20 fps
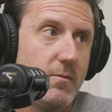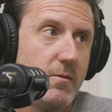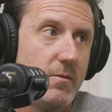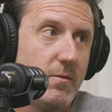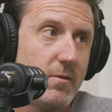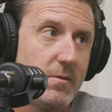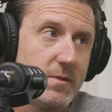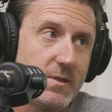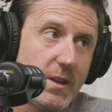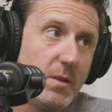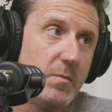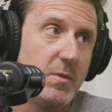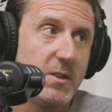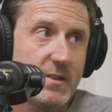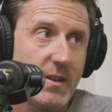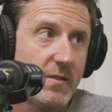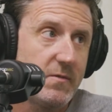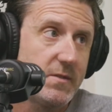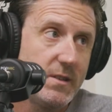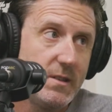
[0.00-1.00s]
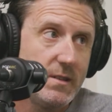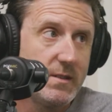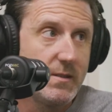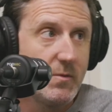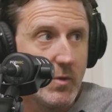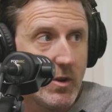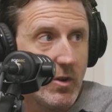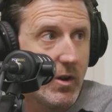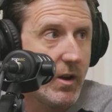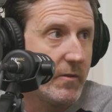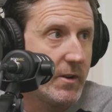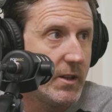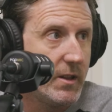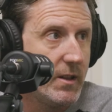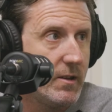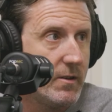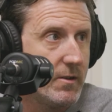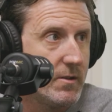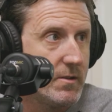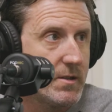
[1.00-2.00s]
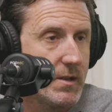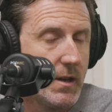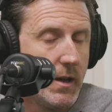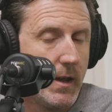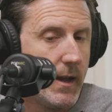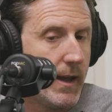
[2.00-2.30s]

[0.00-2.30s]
or it's going to be a tough season. We don't have any leaders.